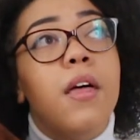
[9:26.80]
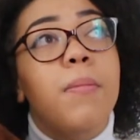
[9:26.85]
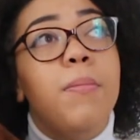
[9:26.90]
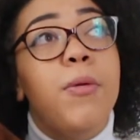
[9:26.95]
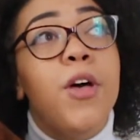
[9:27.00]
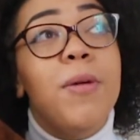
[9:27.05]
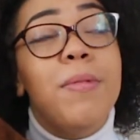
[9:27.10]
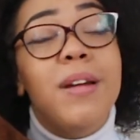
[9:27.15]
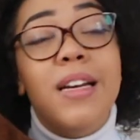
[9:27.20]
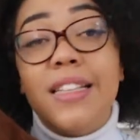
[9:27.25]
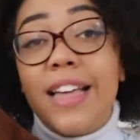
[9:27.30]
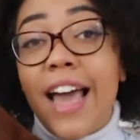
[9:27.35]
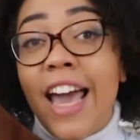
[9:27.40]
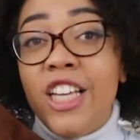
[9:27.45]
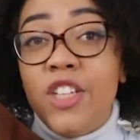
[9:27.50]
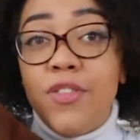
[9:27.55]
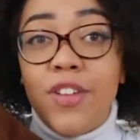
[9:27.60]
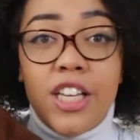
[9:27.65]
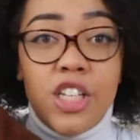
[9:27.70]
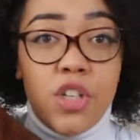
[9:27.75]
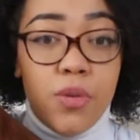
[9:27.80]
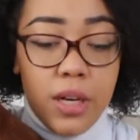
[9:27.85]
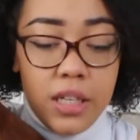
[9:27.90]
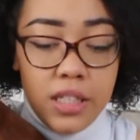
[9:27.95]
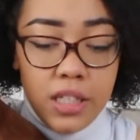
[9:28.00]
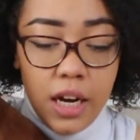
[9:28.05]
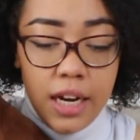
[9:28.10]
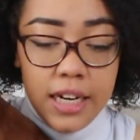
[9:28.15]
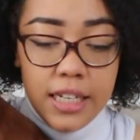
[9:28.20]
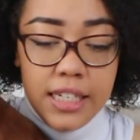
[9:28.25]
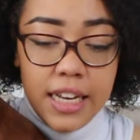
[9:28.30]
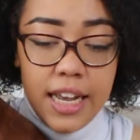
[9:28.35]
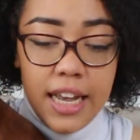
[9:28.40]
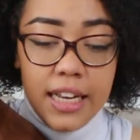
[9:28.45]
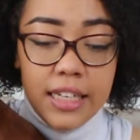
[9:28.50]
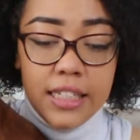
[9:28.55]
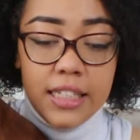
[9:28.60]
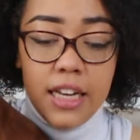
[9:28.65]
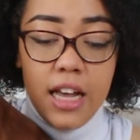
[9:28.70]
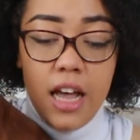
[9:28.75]
put him in his cage if he gets too
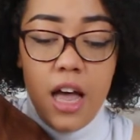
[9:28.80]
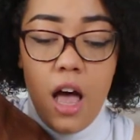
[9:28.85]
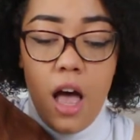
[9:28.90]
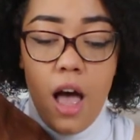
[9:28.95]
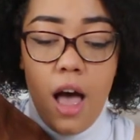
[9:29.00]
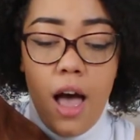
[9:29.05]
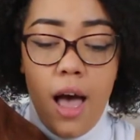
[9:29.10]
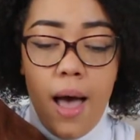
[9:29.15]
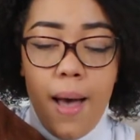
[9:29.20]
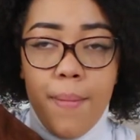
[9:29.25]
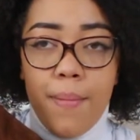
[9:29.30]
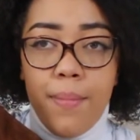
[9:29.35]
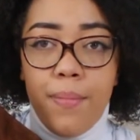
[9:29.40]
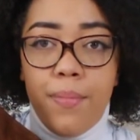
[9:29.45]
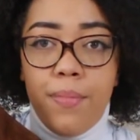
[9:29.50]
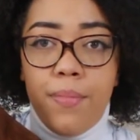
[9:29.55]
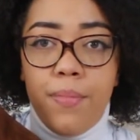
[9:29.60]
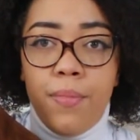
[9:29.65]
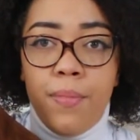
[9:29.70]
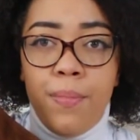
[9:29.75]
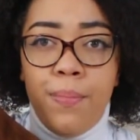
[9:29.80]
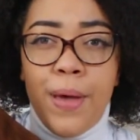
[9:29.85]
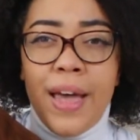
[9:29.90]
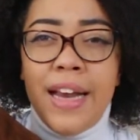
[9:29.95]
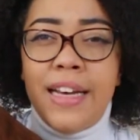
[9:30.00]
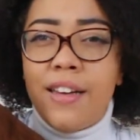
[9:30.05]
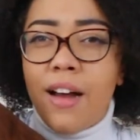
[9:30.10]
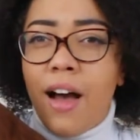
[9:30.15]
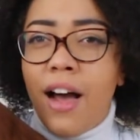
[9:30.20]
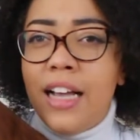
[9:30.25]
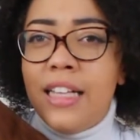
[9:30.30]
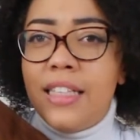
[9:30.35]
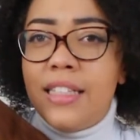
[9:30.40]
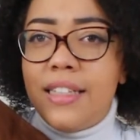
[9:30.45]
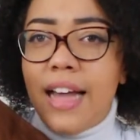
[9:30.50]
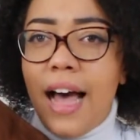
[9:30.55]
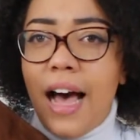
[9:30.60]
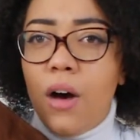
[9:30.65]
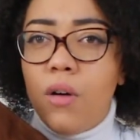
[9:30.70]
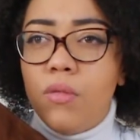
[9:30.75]
excited. But it dies
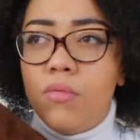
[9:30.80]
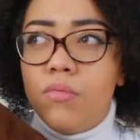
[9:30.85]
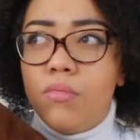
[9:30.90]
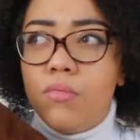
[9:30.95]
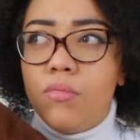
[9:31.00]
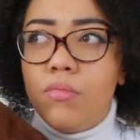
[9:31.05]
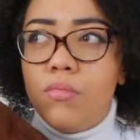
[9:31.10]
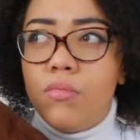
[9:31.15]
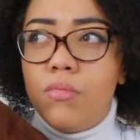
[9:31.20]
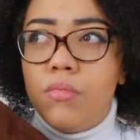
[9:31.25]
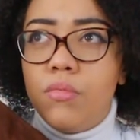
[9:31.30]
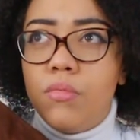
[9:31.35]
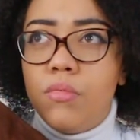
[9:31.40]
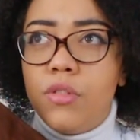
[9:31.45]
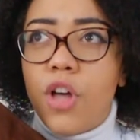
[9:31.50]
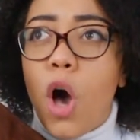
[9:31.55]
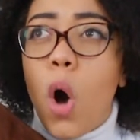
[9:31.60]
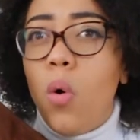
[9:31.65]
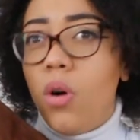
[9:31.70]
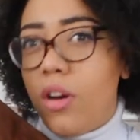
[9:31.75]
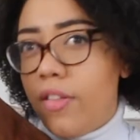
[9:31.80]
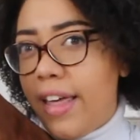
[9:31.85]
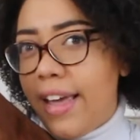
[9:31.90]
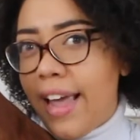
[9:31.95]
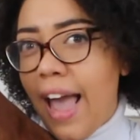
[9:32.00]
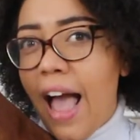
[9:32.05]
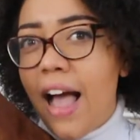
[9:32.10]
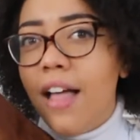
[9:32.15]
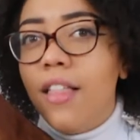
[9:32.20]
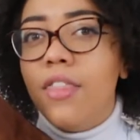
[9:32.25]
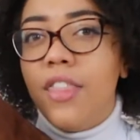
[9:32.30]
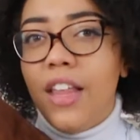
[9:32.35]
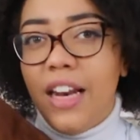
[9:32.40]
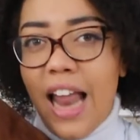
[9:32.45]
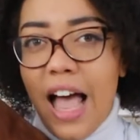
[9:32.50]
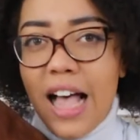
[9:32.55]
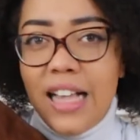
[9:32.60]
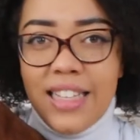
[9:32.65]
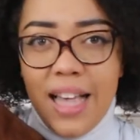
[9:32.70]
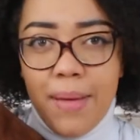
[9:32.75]
down. The older they get, the
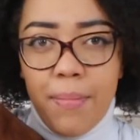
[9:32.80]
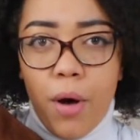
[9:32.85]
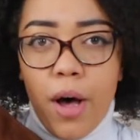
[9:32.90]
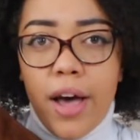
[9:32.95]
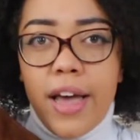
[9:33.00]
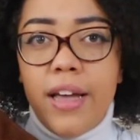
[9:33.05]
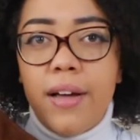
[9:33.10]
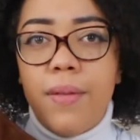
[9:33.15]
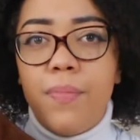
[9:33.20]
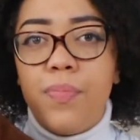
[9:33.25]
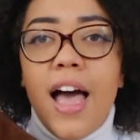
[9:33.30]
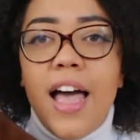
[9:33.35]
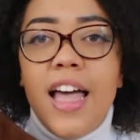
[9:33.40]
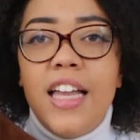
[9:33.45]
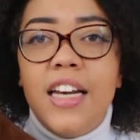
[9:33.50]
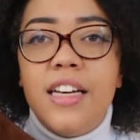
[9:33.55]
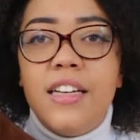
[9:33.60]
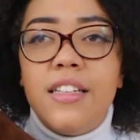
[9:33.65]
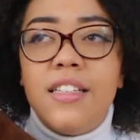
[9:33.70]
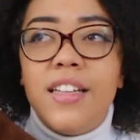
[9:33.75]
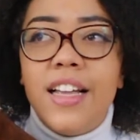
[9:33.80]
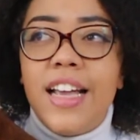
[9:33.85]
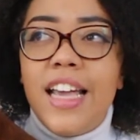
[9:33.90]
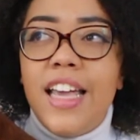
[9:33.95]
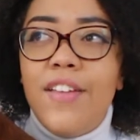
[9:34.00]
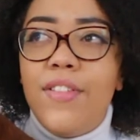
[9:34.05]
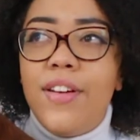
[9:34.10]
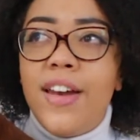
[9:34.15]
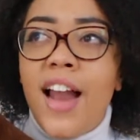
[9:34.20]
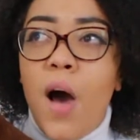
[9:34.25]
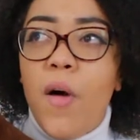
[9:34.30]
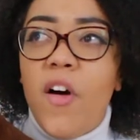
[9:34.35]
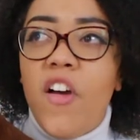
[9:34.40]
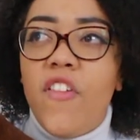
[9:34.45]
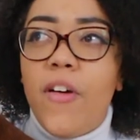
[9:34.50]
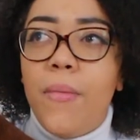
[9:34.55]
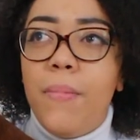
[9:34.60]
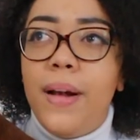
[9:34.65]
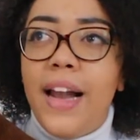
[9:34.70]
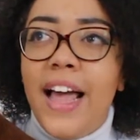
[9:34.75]
less they bite. And it's like, even now, if
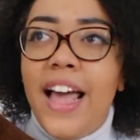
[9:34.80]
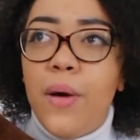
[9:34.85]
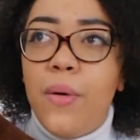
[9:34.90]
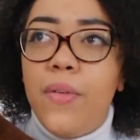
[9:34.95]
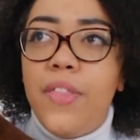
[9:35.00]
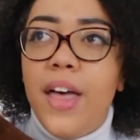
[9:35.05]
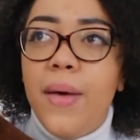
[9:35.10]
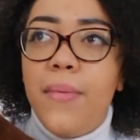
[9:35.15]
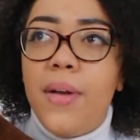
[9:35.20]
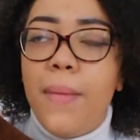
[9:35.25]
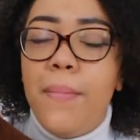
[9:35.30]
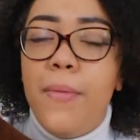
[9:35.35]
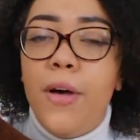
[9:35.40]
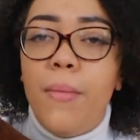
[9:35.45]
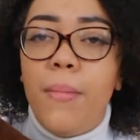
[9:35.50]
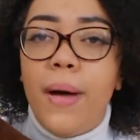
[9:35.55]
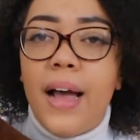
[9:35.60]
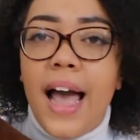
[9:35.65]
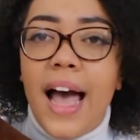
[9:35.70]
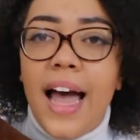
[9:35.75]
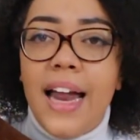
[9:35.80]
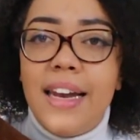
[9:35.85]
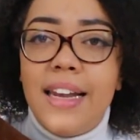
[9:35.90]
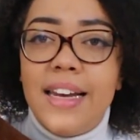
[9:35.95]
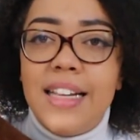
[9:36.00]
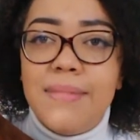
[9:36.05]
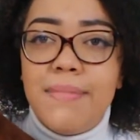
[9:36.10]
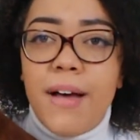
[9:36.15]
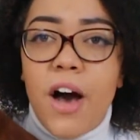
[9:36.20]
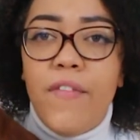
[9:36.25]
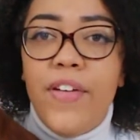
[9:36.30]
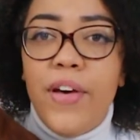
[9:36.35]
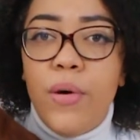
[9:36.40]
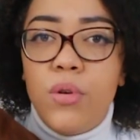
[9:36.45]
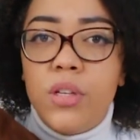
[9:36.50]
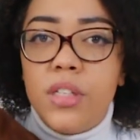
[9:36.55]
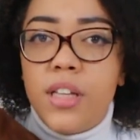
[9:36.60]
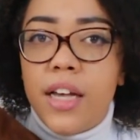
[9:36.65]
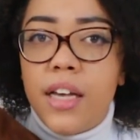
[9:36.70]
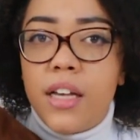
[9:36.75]
I'm playing with him and I put my hand in his mouth, he'll
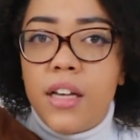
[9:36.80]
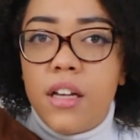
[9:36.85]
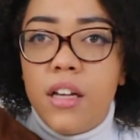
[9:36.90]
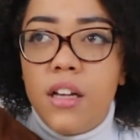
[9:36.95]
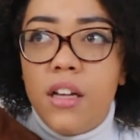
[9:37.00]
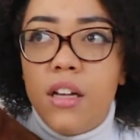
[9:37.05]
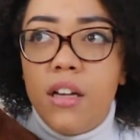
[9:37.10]
just like